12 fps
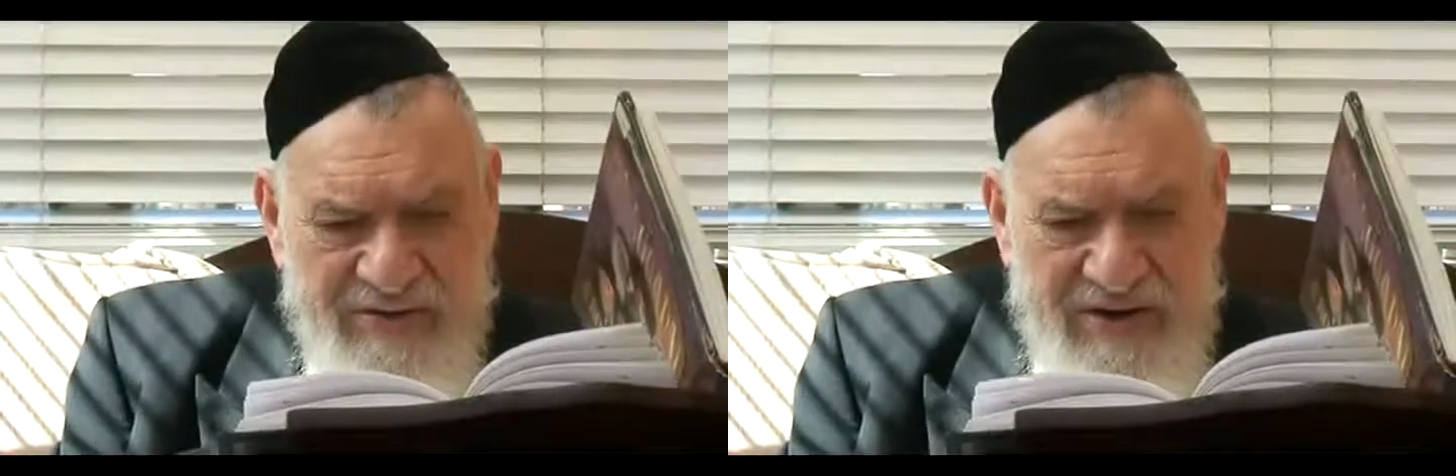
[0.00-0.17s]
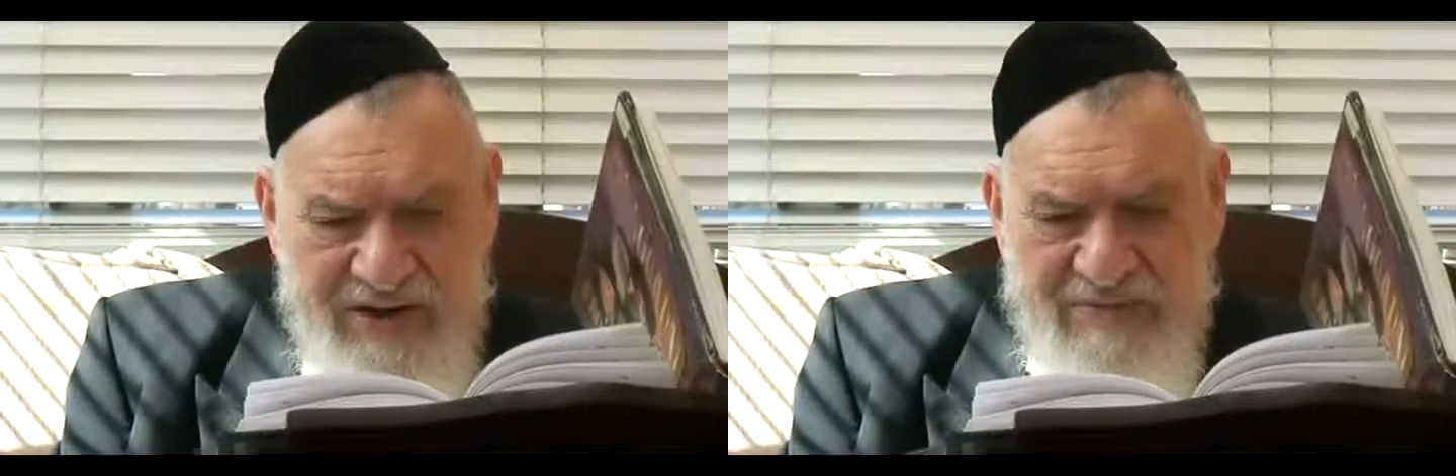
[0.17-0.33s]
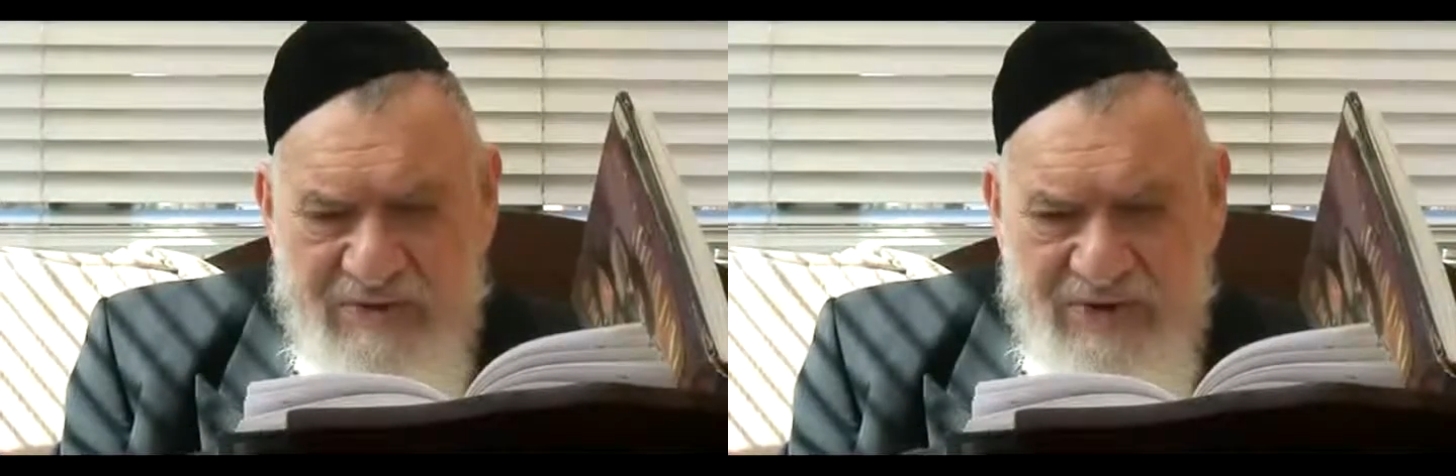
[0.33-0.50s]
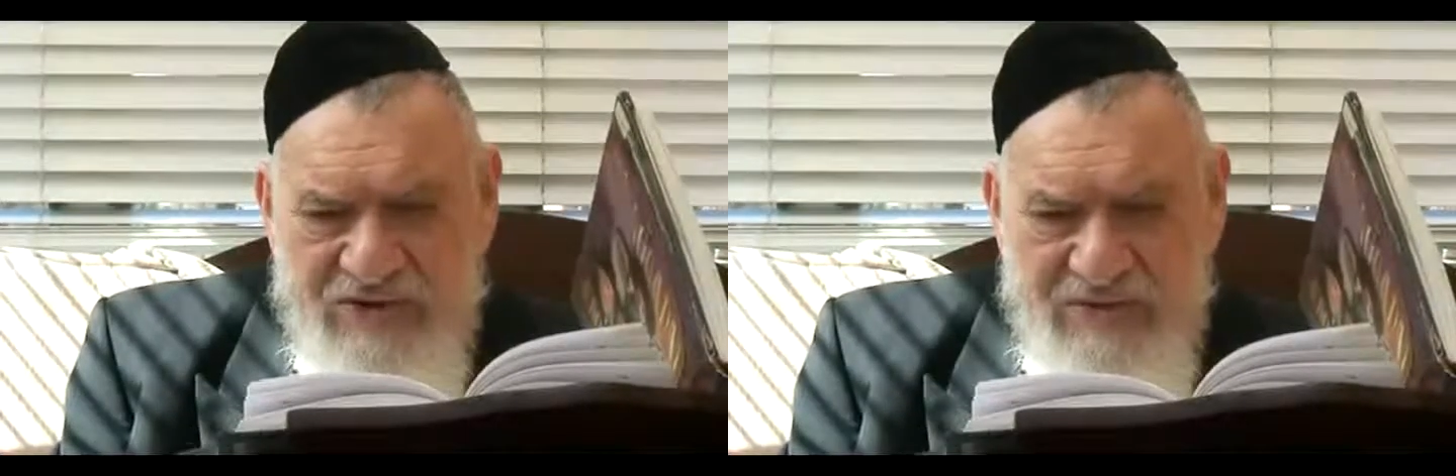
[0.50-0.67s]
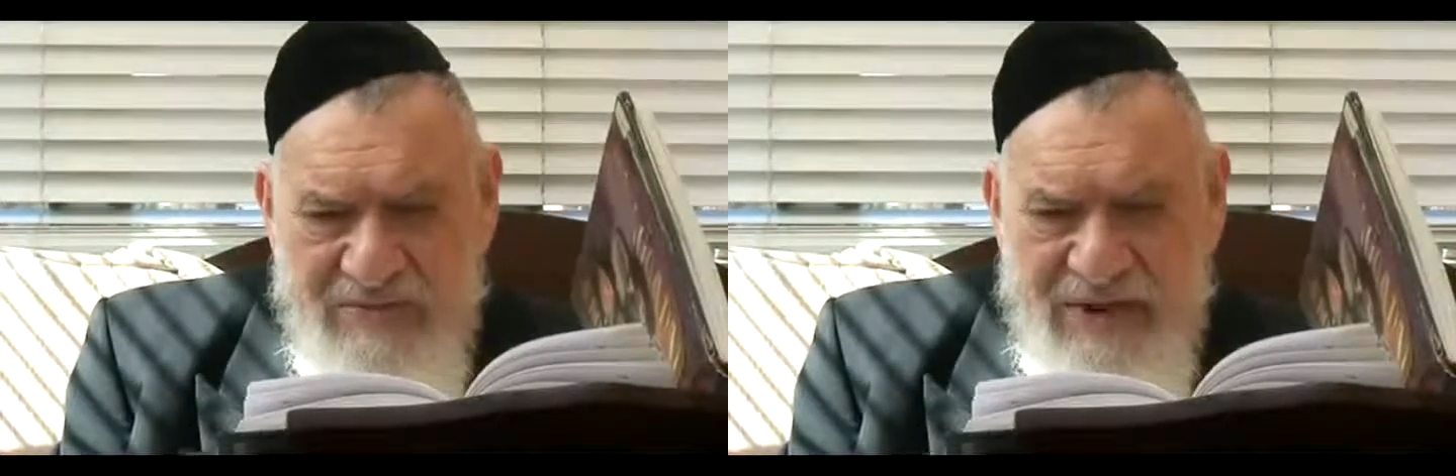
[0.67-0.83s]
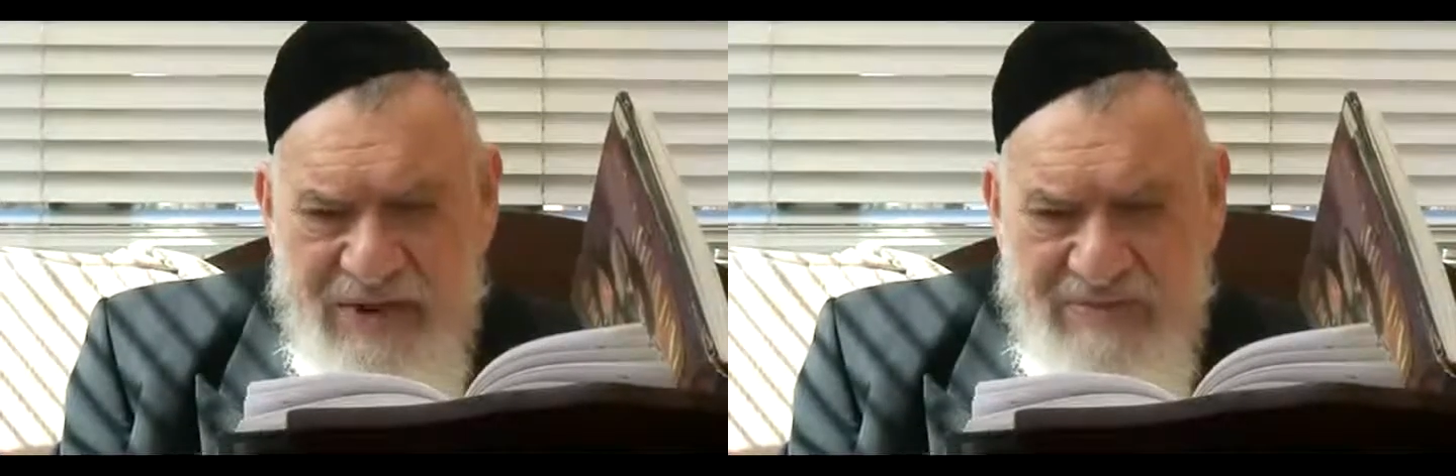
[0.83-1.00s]
Rachmei
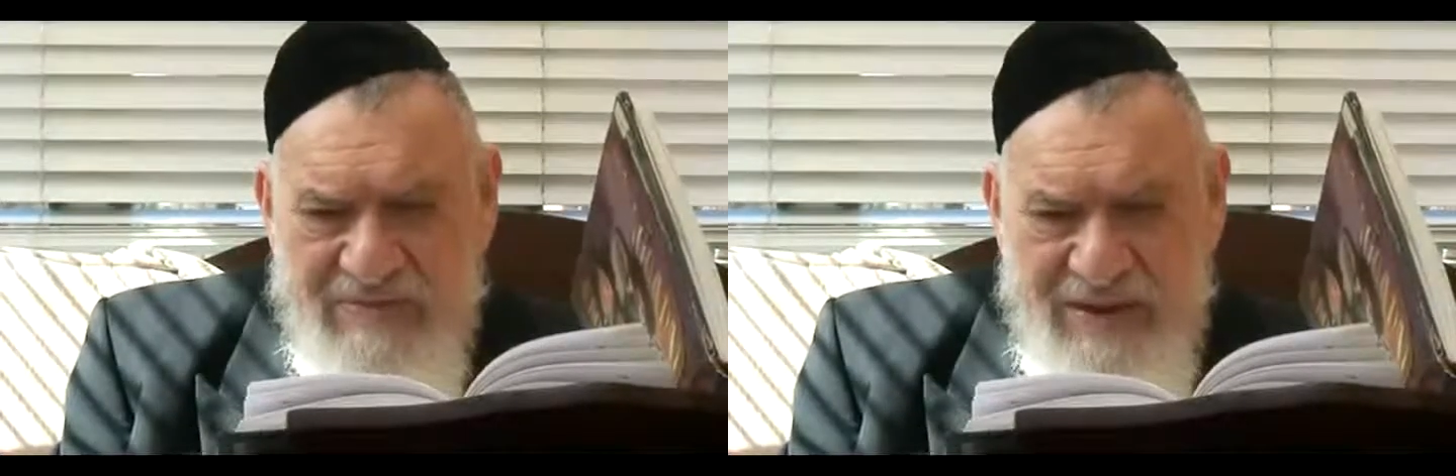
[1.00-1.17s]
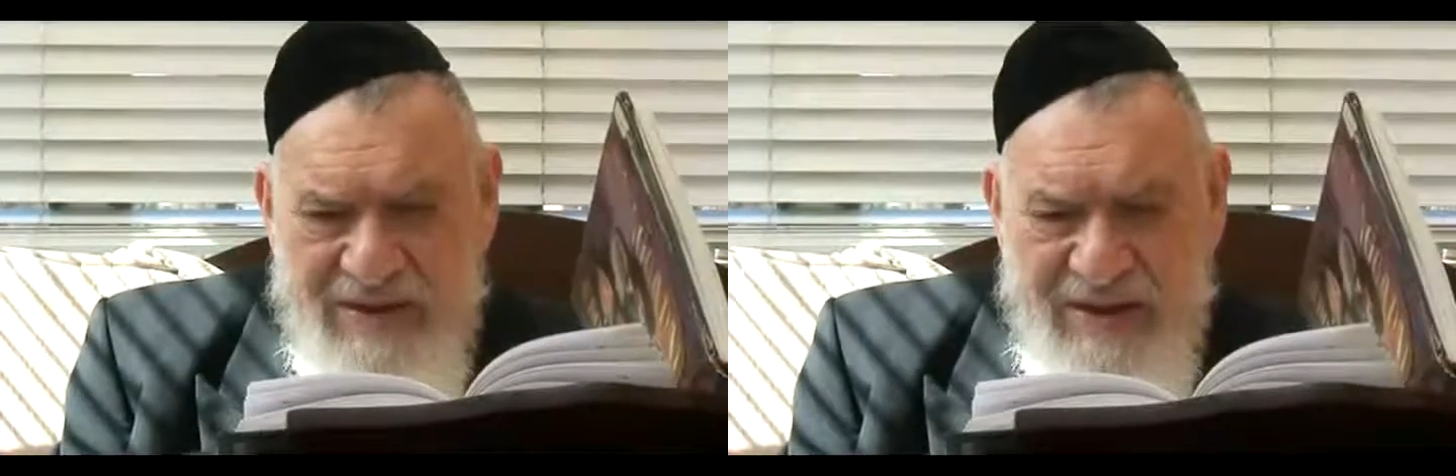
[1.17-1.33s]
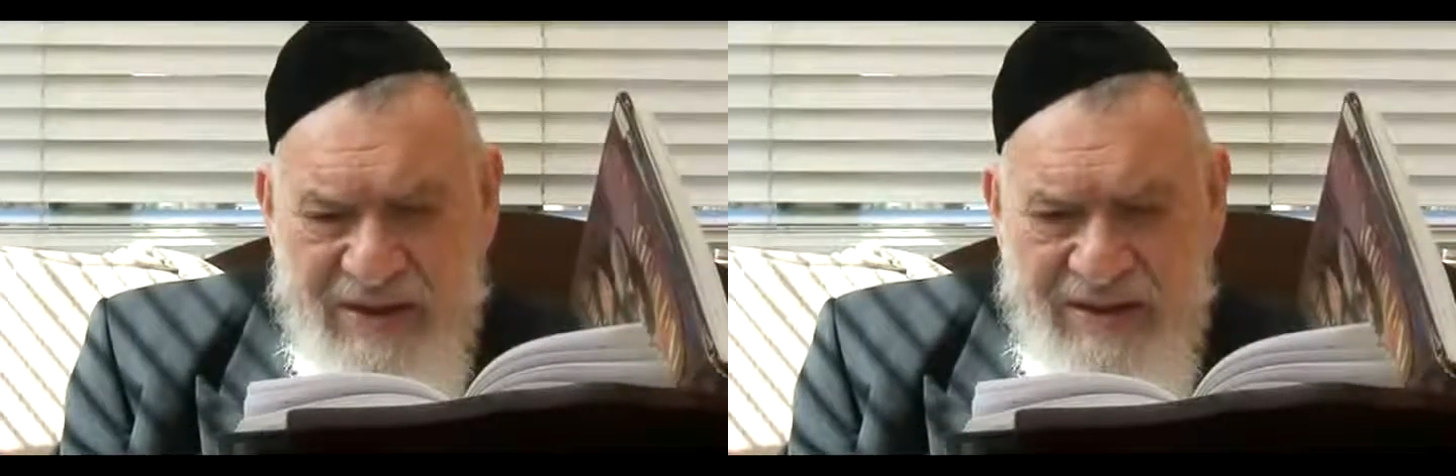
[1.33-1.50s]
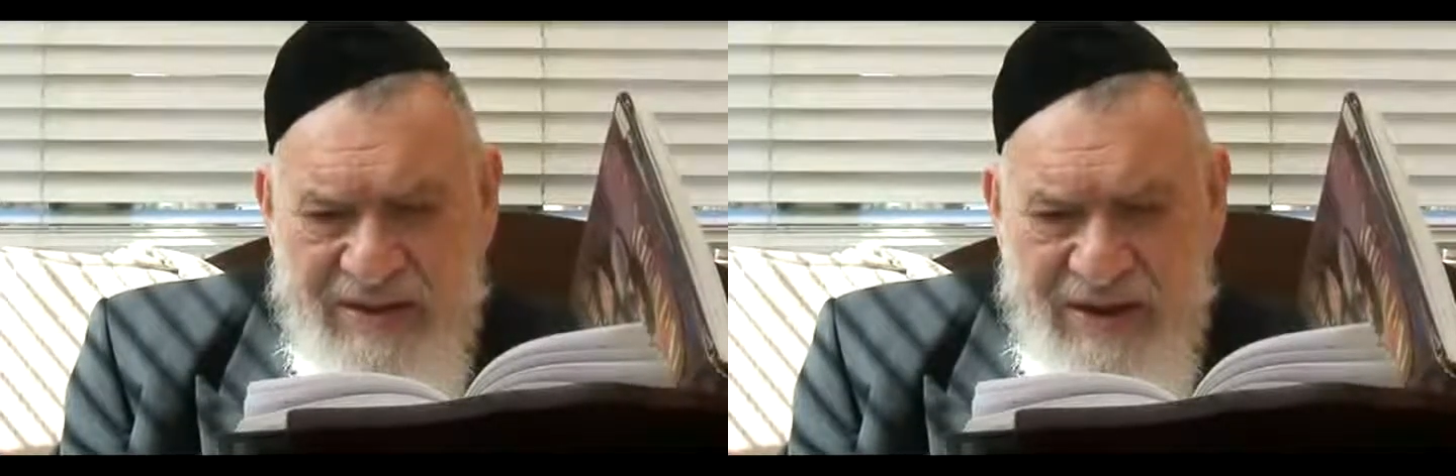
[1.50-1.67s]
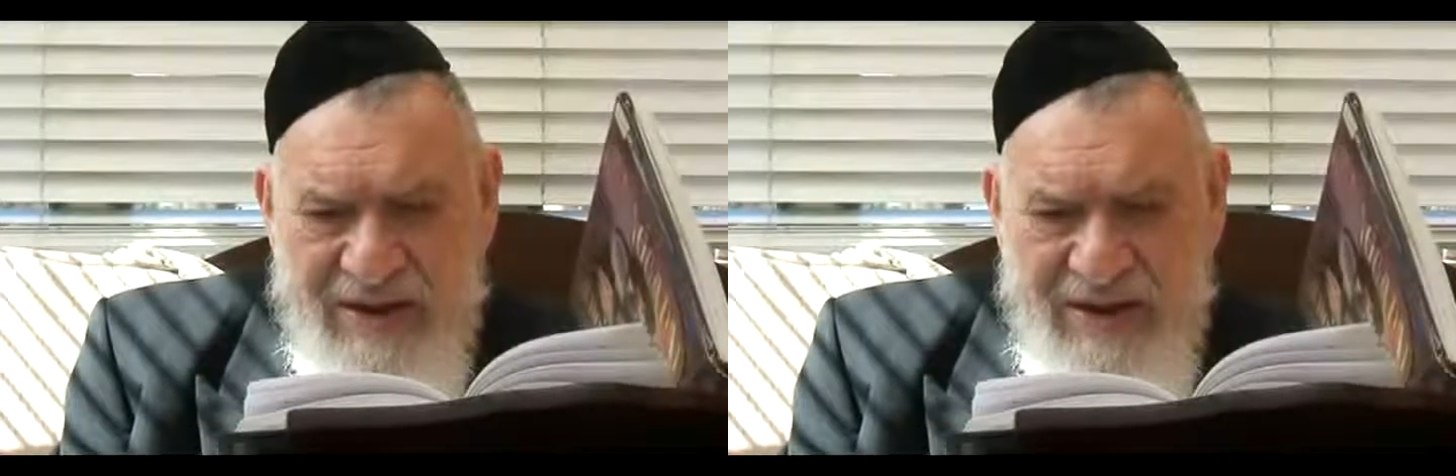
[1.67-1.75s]
Shemayim, that,